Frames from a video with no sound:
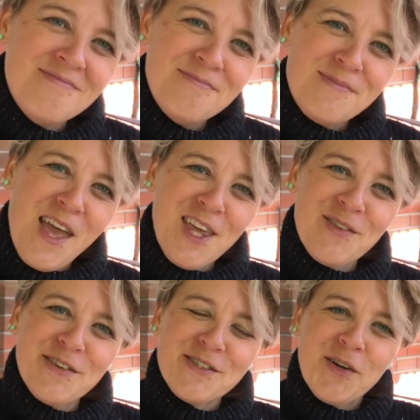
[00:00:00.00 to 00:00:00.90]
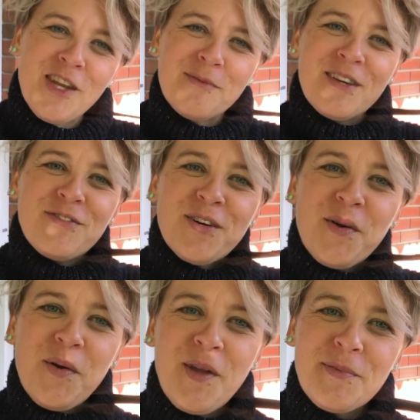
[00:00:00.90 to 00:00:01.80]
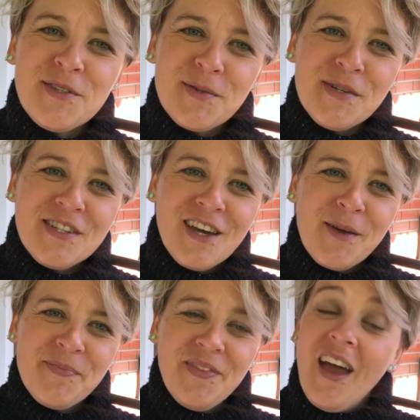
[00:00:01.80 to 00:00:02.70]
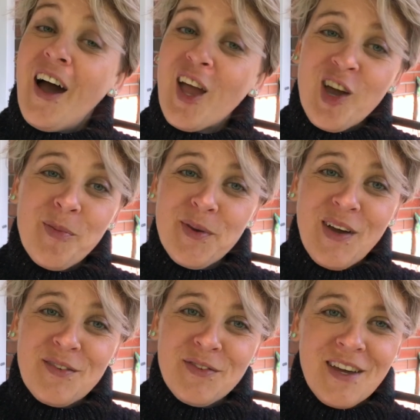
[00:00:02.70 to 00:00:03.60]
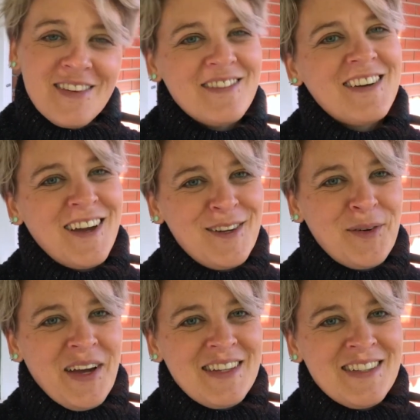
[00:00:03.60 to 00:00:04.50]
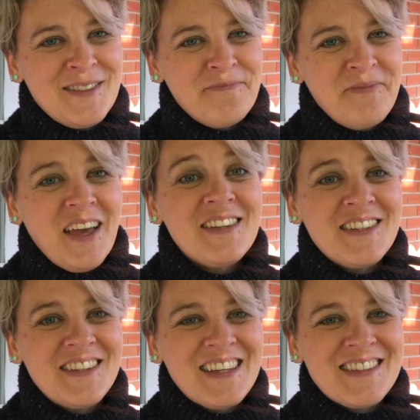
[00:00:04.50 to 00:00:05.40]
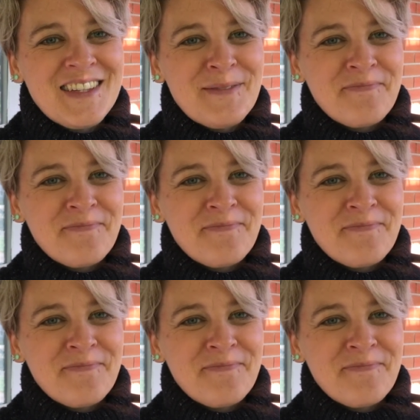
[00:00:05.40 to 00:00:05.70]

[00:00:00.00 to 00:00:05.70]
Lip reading: Thank you for joining me for Grown Up Storytime. I hope you had fun. I know I did. I'll see you next time.